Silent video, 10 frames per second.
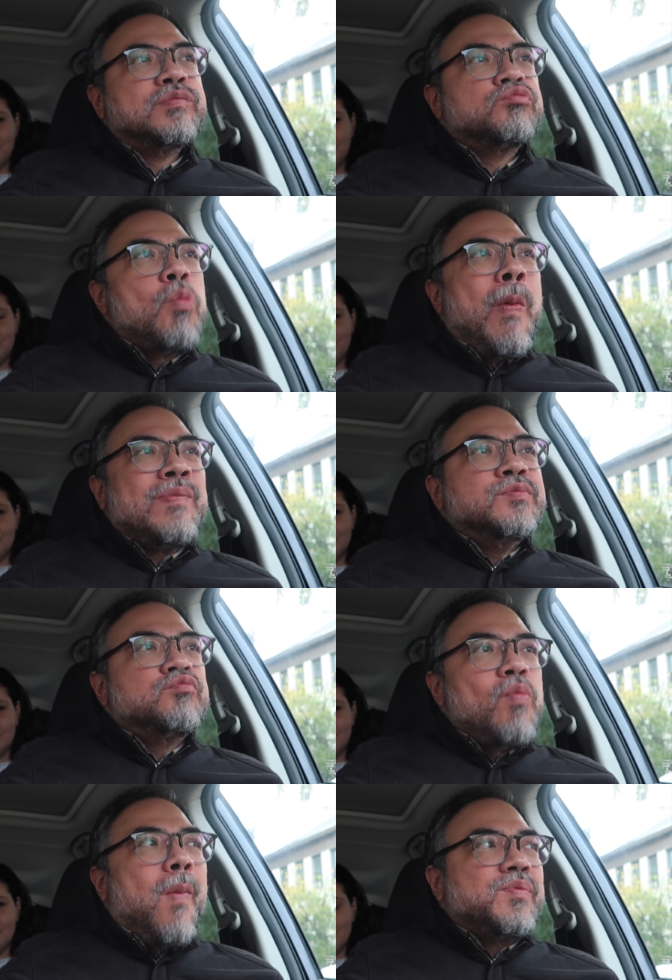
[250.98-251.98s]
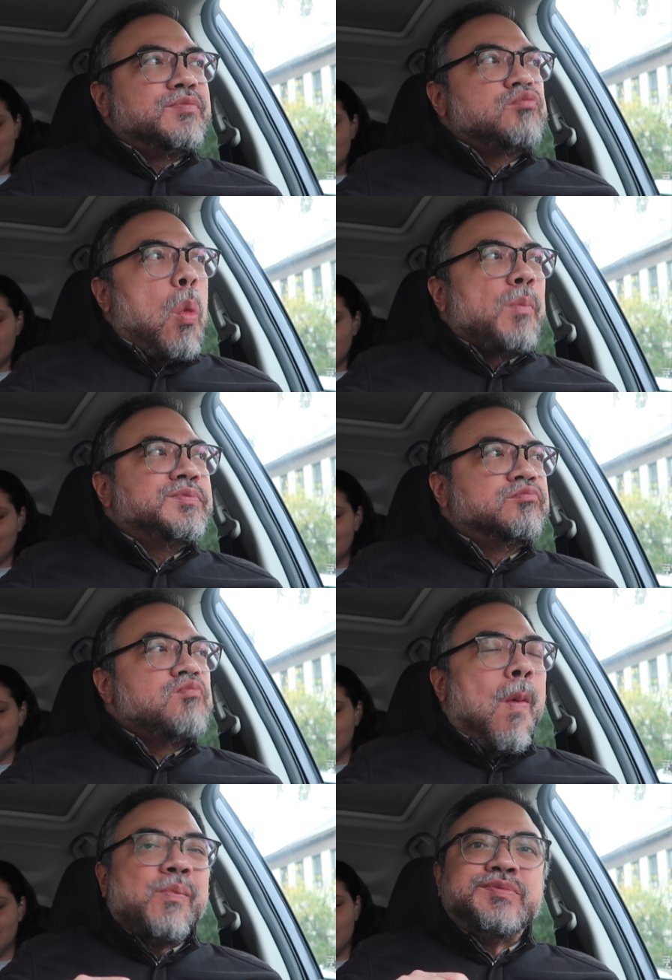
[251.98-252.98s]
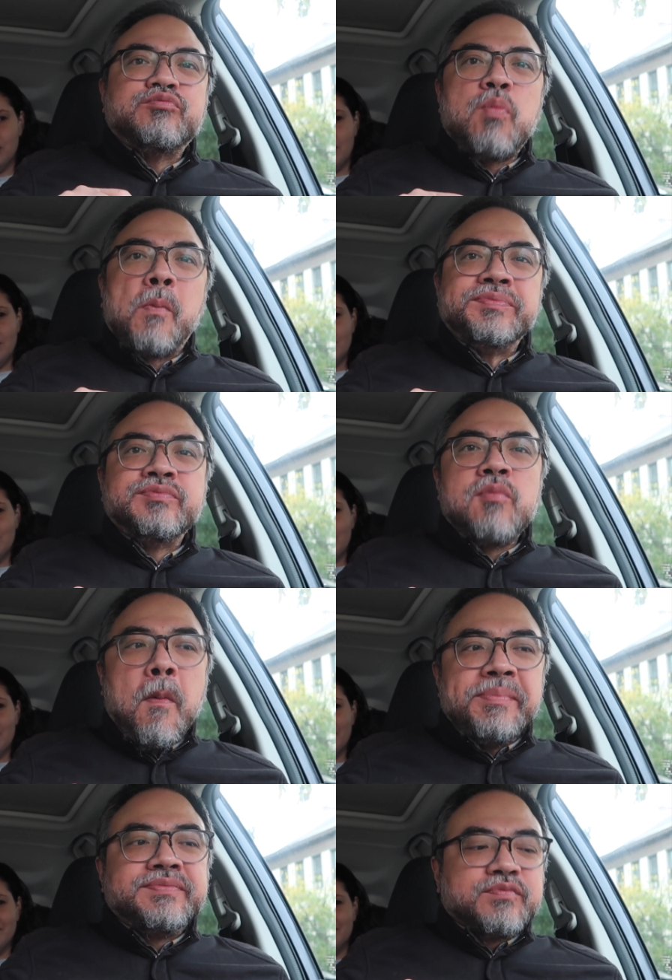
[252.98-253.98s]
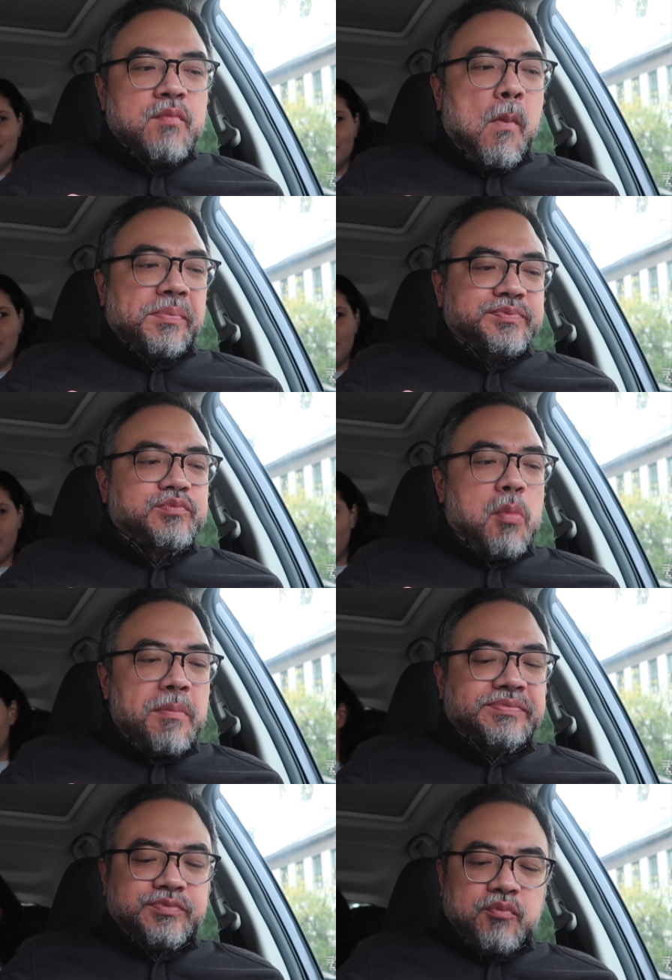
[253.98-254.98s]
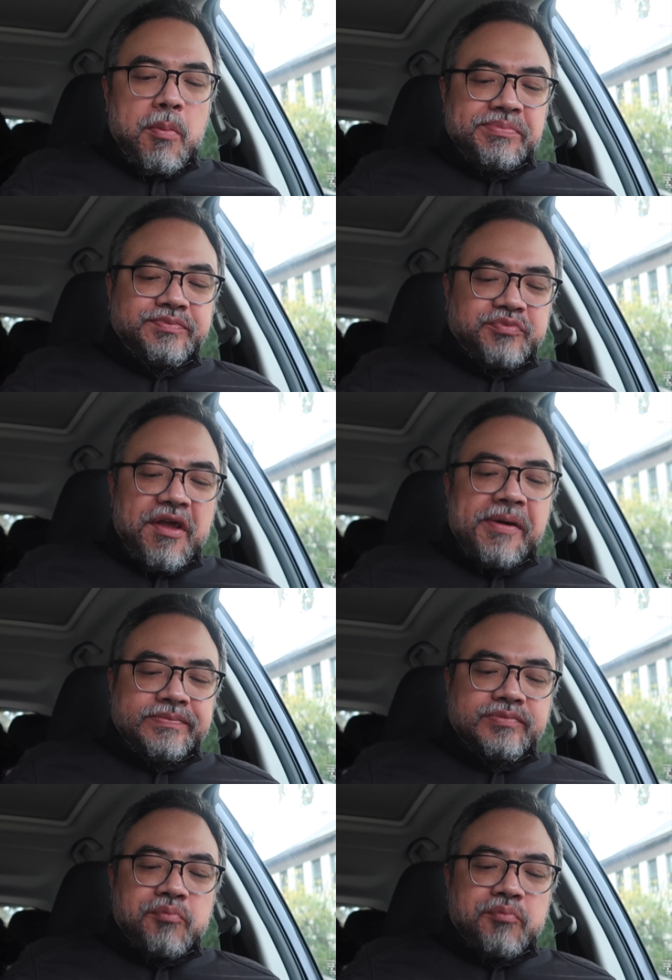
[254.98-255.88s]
stuff. Is it similar to the one you grew up with? Yeah.